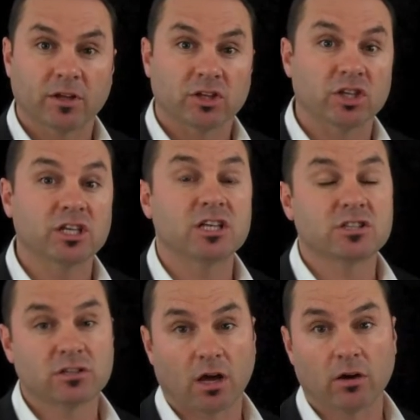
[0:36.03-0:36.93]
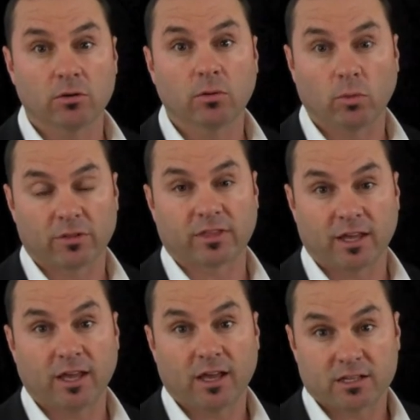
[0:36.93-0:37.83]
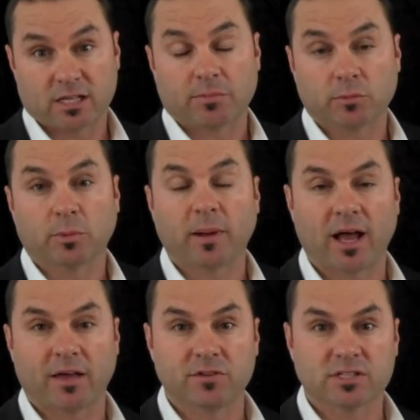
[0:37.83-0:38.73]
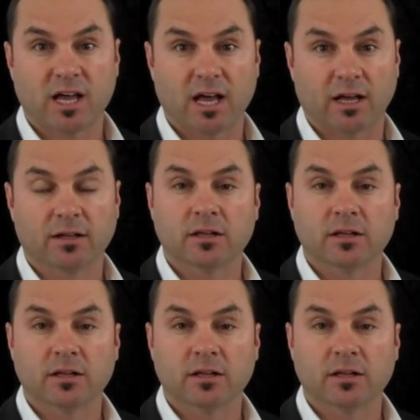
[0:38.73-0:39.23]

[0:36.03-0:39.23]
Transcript: you need to know what the acceptable behaviours are.